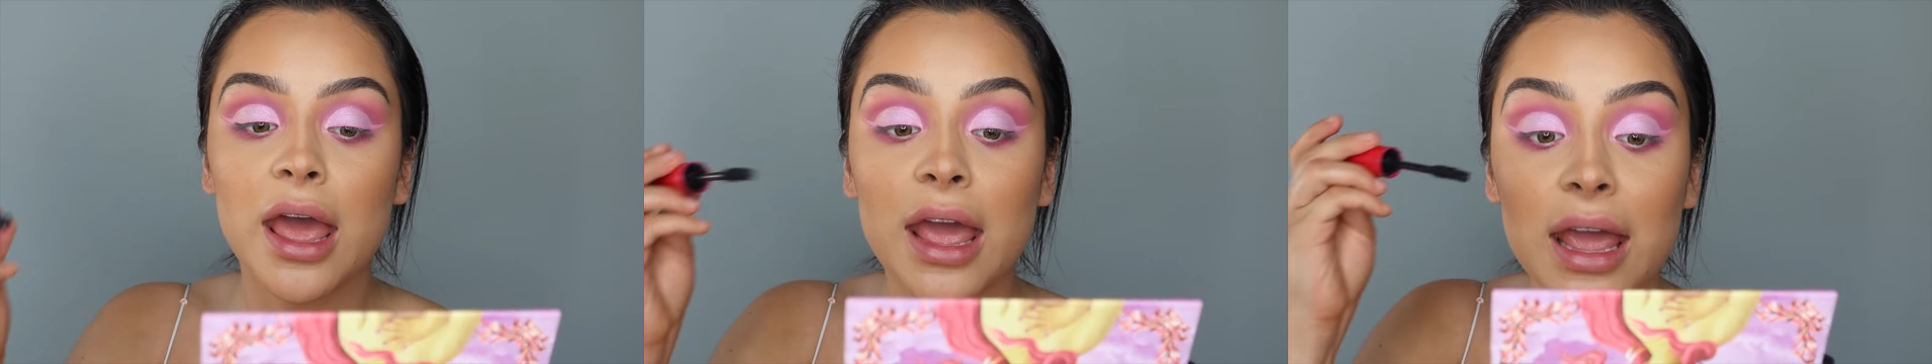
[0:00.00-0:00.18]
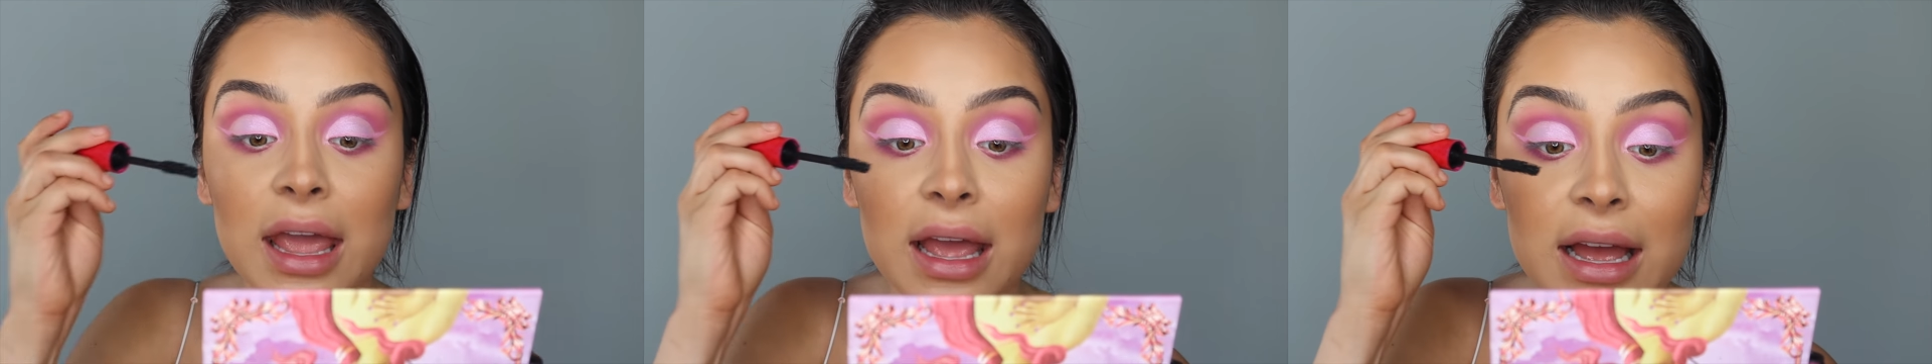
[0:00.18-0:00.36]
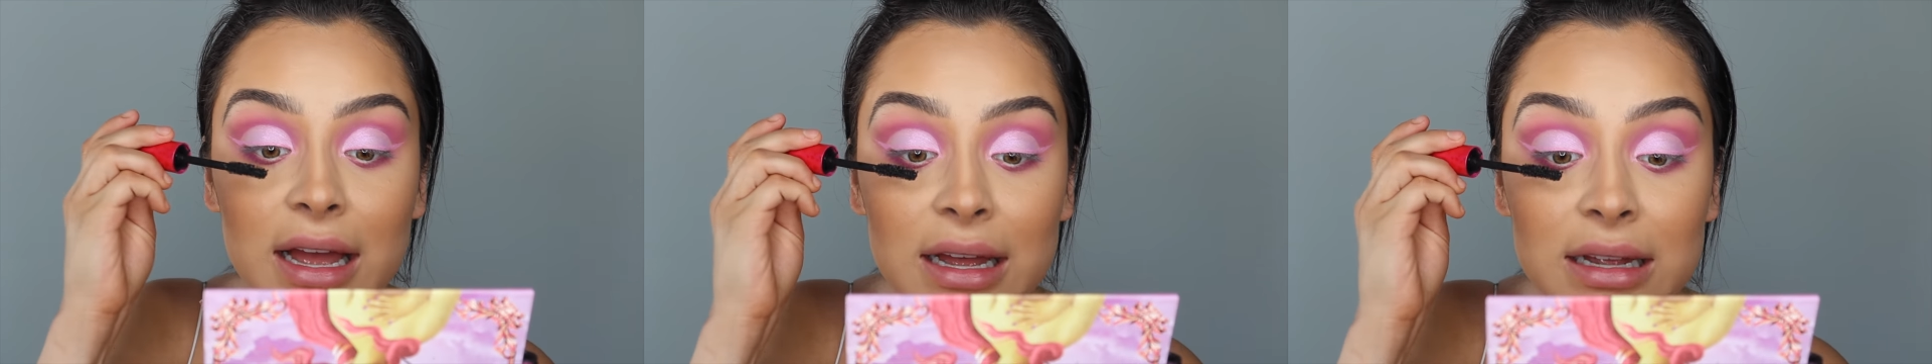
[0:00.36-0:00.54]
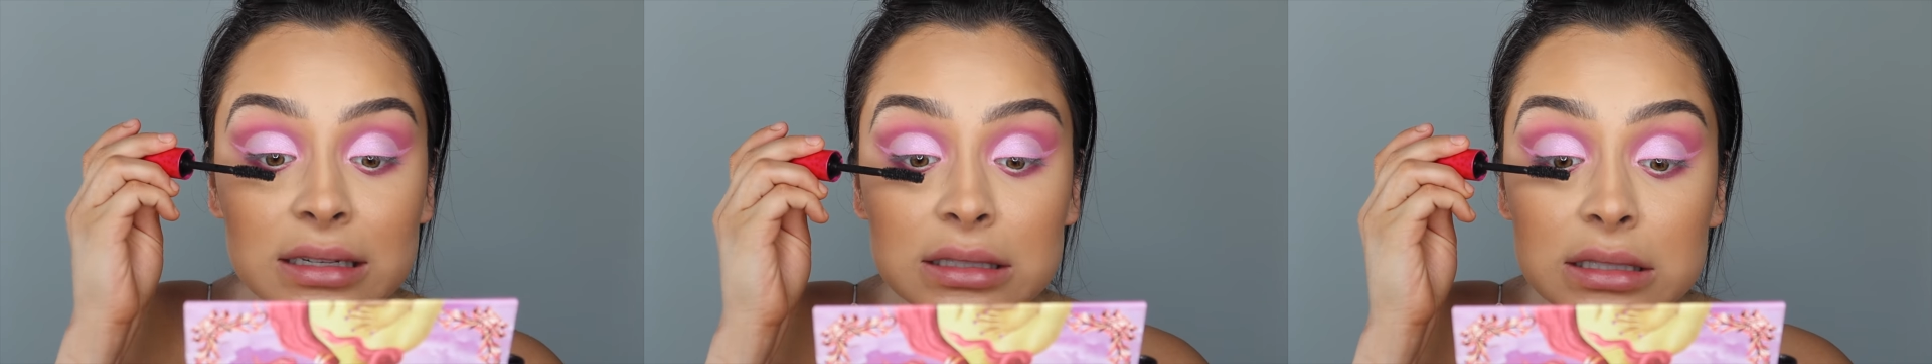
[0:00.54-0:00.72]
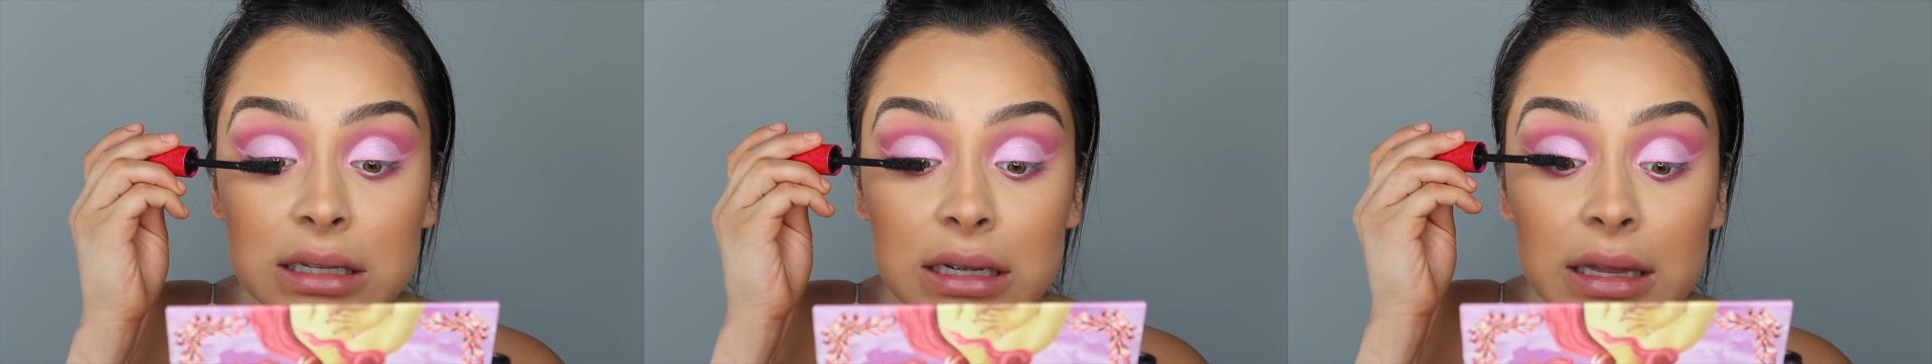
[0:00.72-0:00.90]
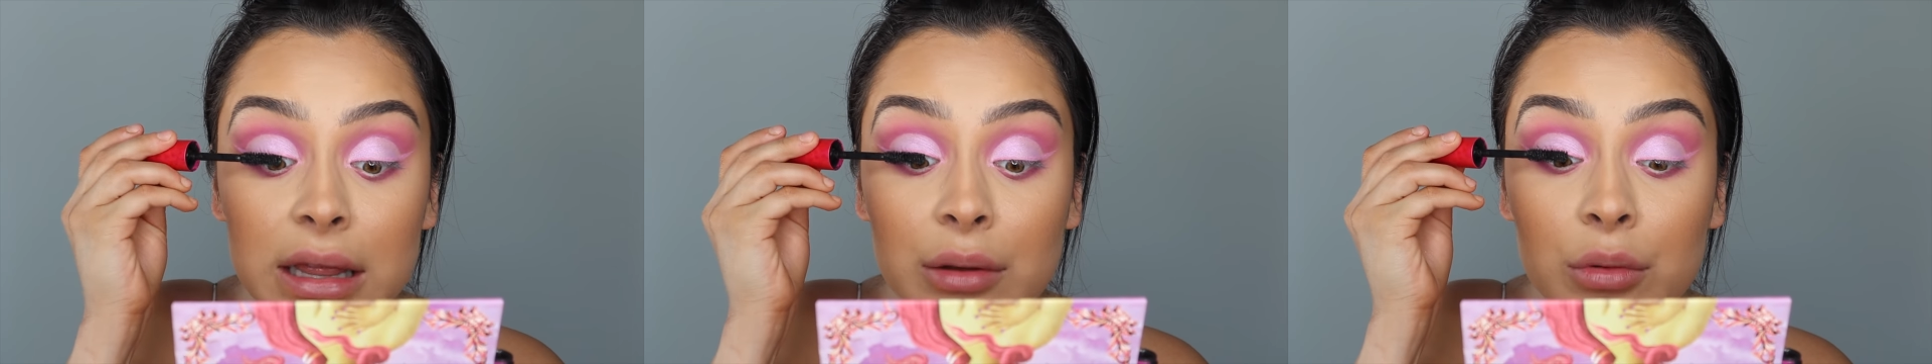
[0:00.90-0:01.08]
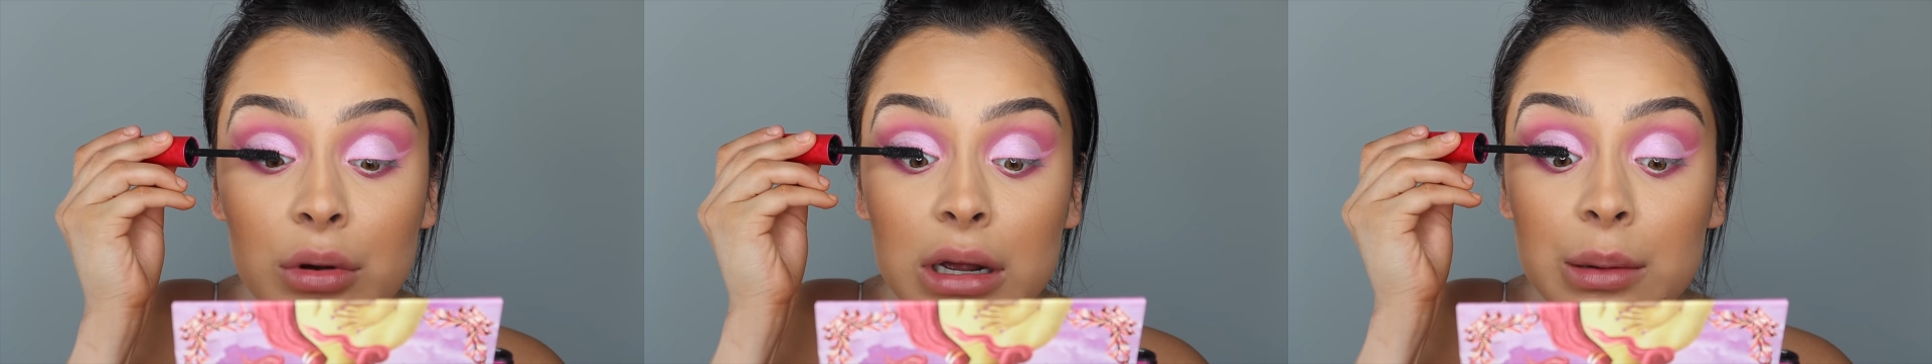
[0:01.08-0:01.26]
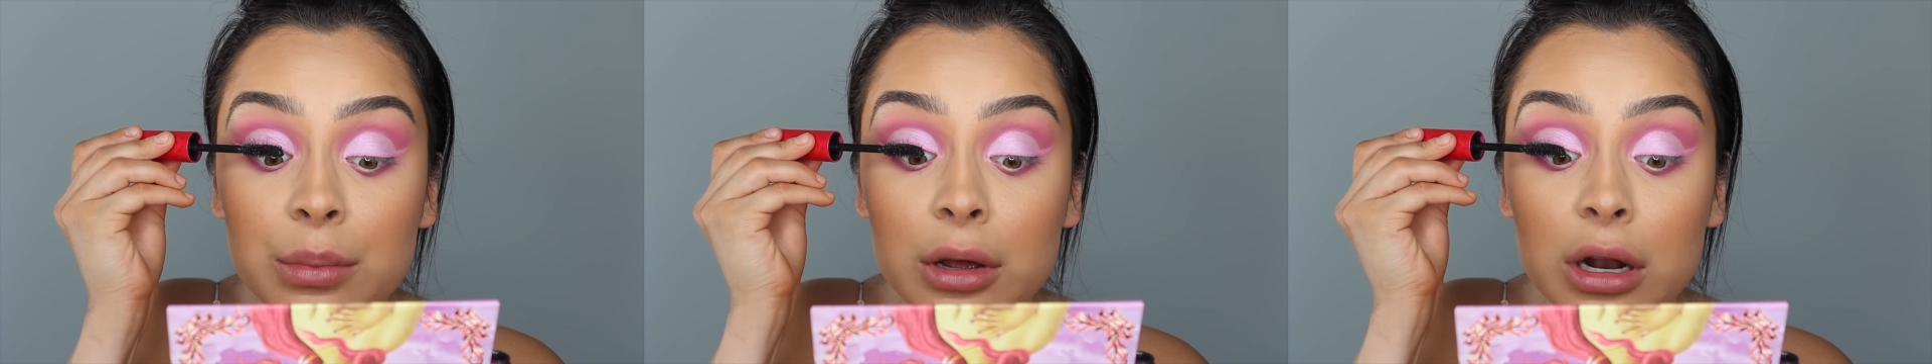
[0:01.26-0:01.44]
And then
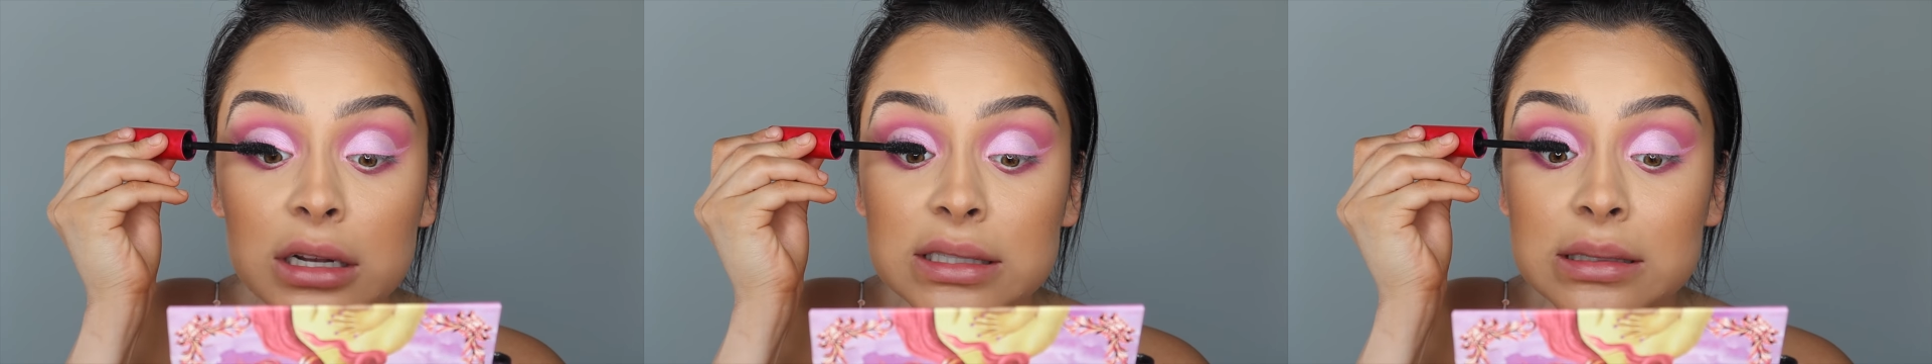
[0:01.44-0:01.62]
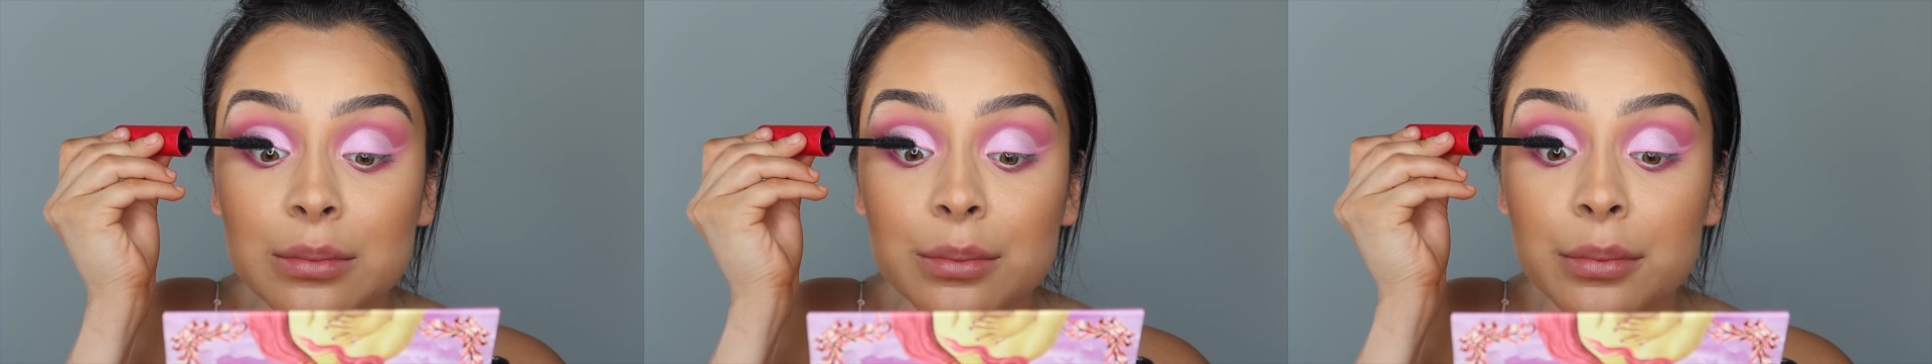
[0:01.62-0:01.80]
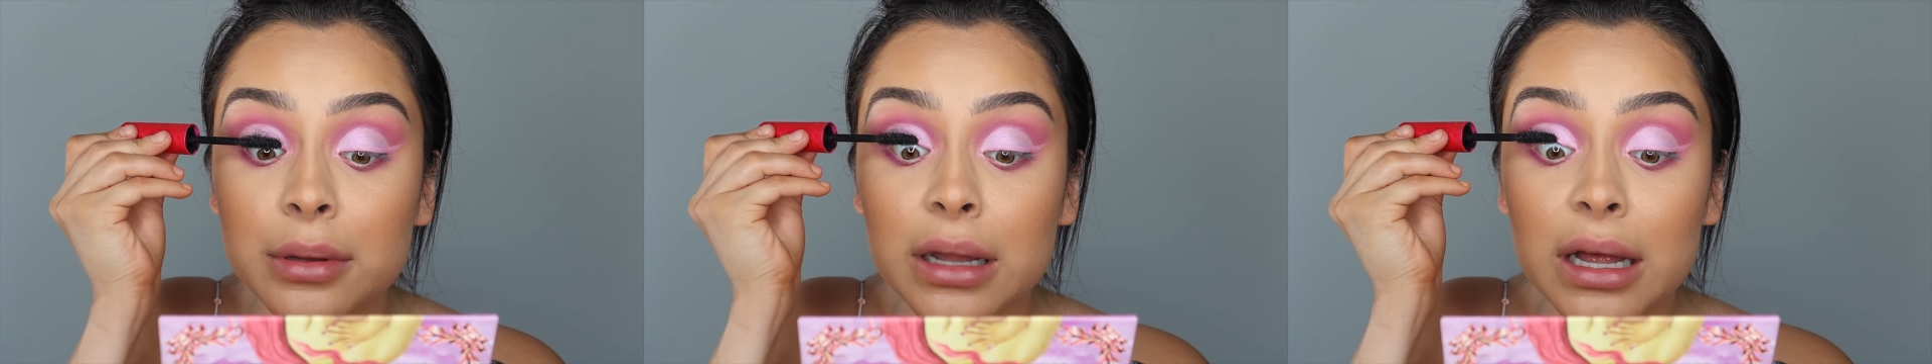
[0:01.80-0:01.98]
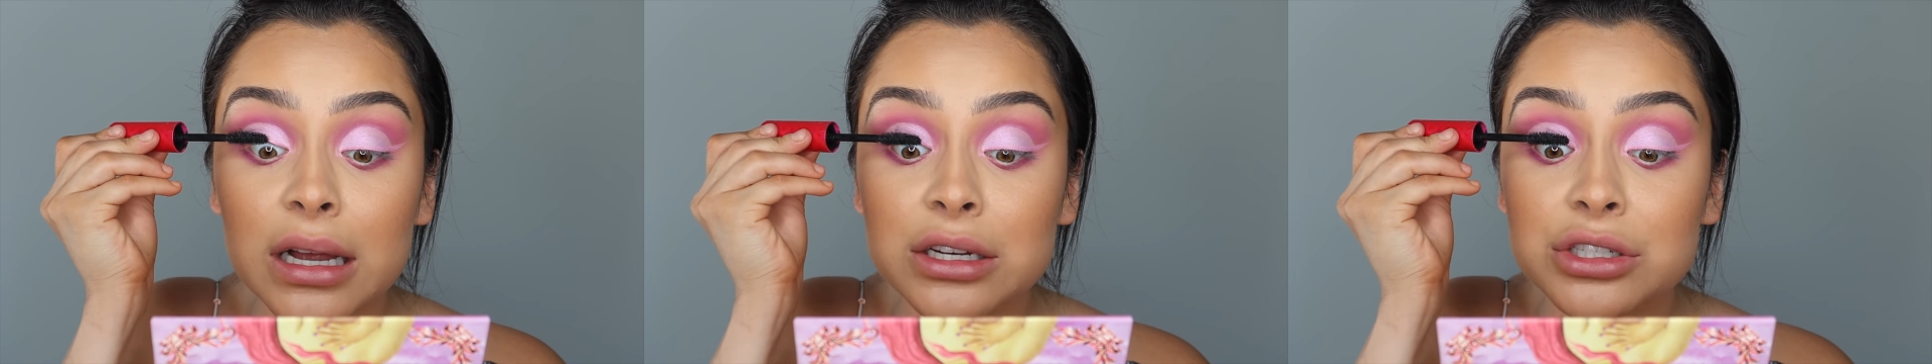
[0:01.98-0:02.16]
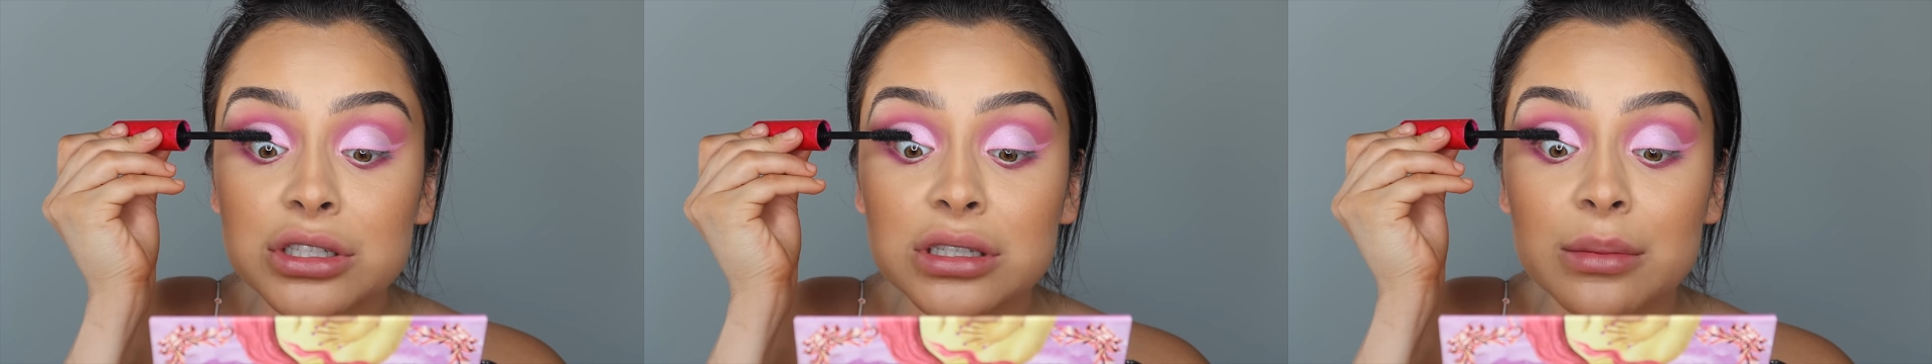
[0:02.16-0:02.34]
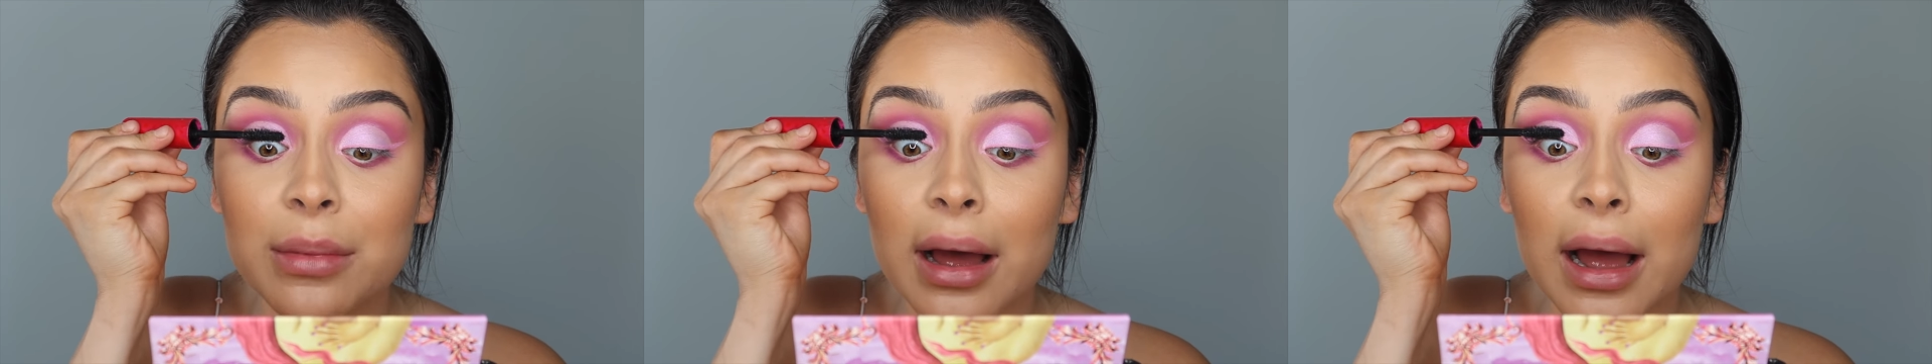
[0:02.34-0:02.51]
we're gonna put on some blush, some